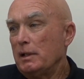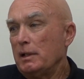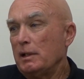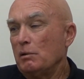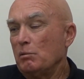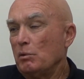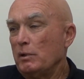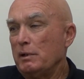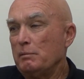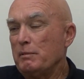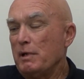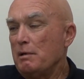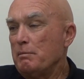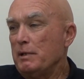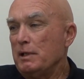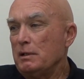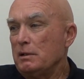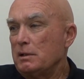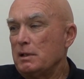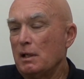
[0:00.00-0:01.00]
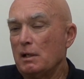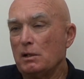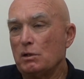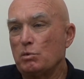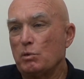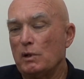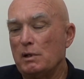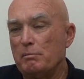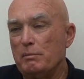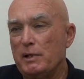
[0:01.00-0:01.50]
And we're in maybe 10 or
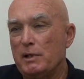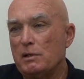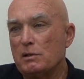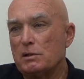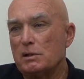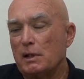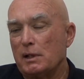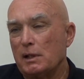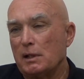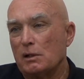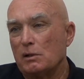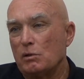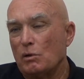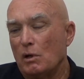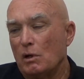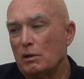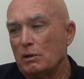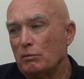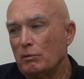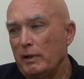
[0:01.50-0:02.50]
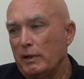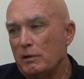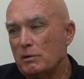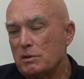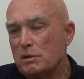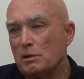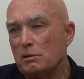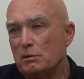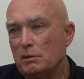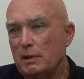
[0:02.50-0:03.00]
20 meters, and I get a call on the radio
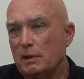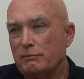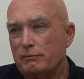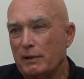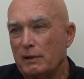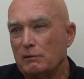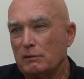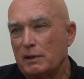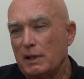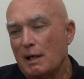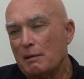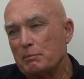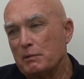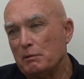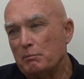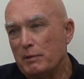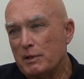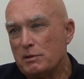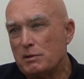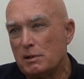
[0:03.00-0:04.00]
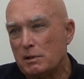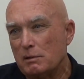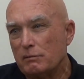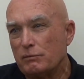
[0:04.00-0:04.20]
saying they found Captain Vincent,